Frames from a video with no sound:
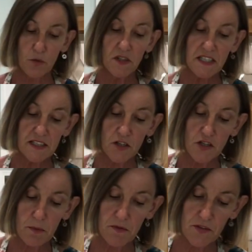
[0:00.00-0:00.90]
once it's on
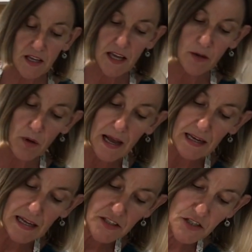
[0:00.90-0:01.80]
top of the cake, what I
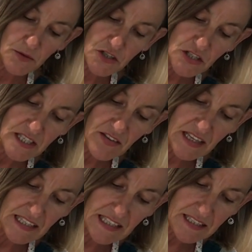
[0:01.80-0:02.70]
like to do is just give it a
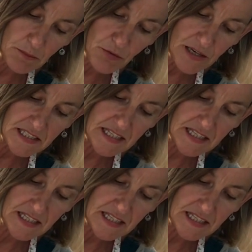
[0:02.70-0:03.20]
little press